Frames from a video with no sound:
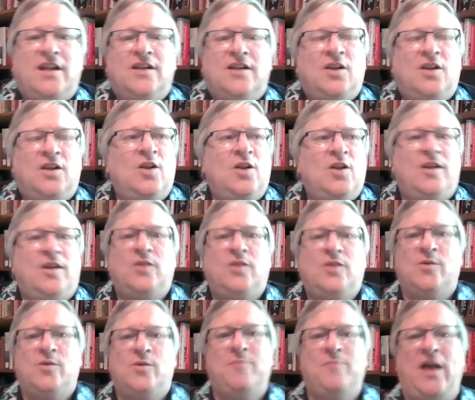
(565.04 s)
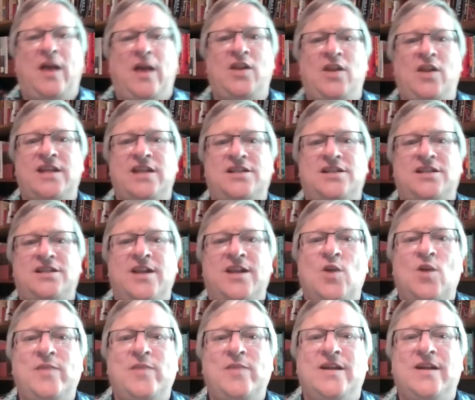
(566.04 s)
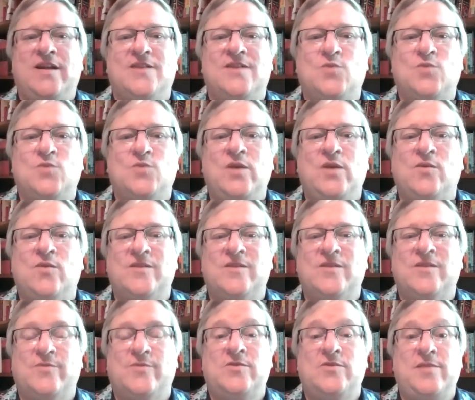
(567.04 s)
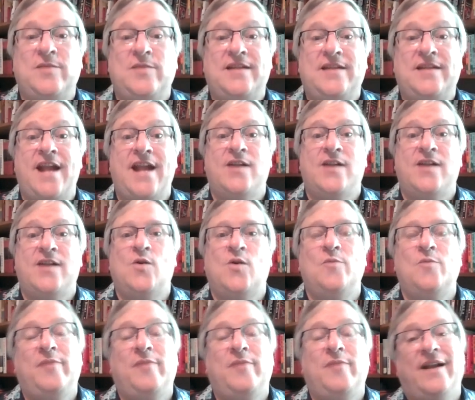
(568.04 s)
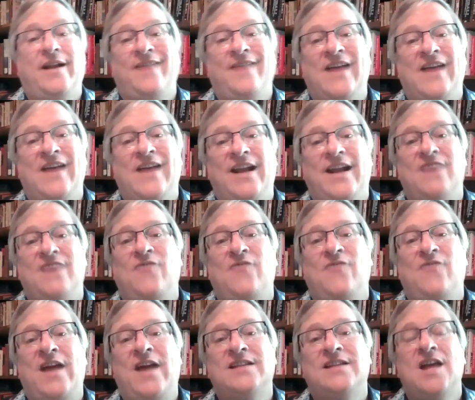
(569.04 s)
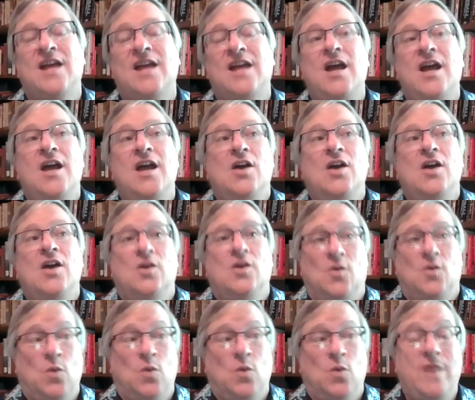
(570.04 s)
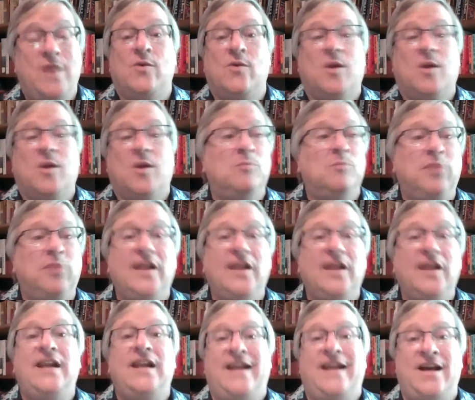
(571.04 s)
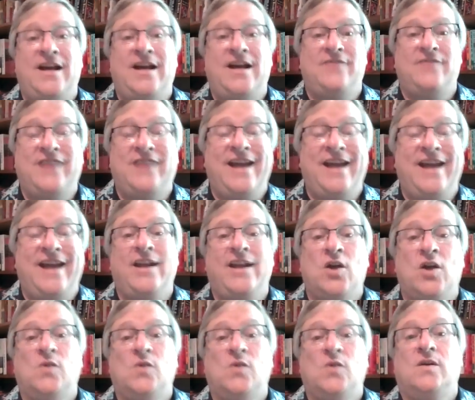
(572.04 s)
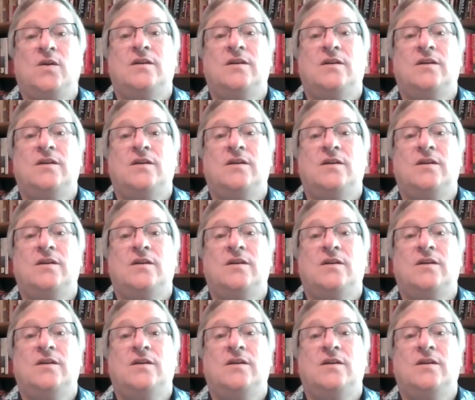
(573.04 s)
little rebellious, because we were supposed to be staying at home. But I got to confess, we were completely out of Diet Coke.